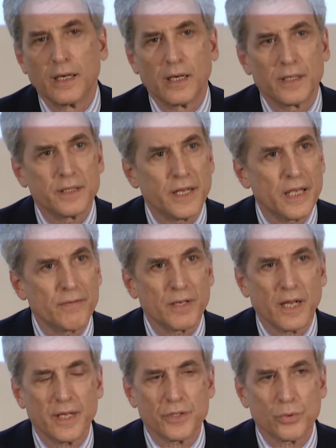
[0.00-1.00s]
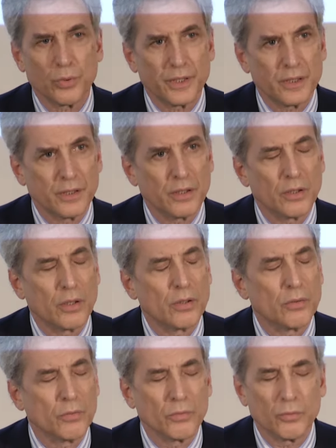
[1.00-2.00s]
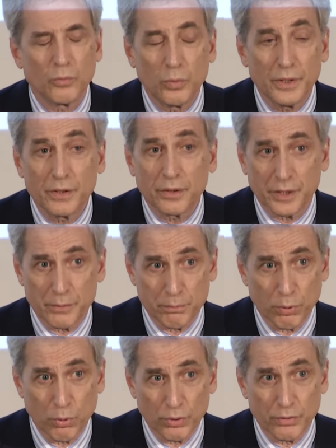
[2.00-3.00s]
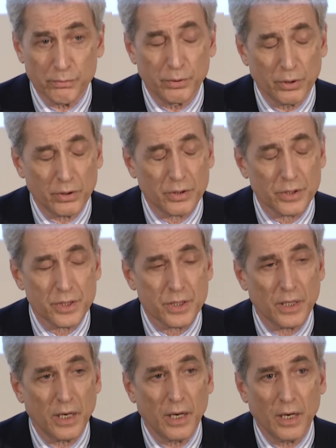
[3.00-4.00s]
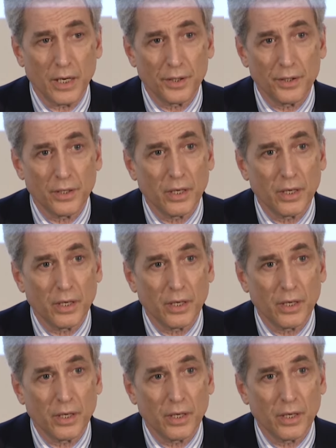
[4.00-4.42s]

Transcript: Uh, David has written really important books on